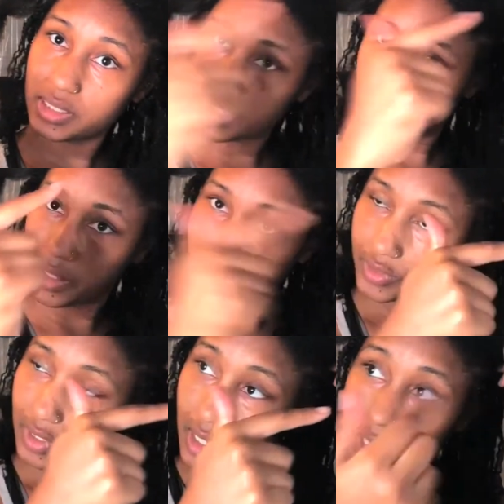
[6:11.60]
to the left.
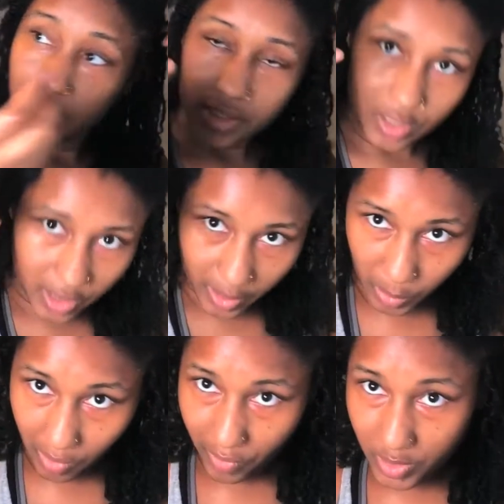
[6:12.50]
So like when I
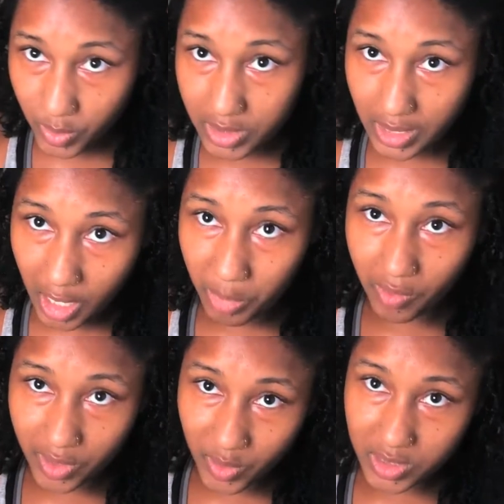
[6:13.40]
retwist, I'll be
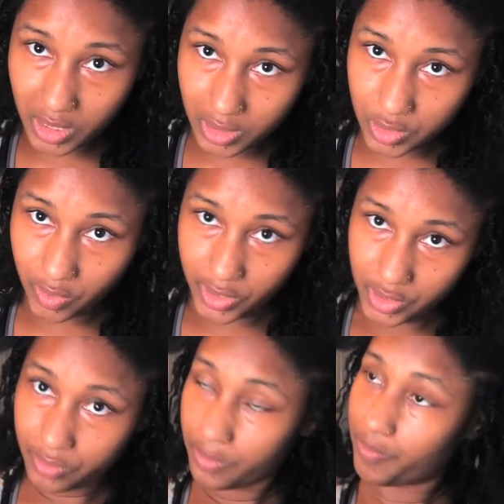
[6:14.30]
retwisting in this direction.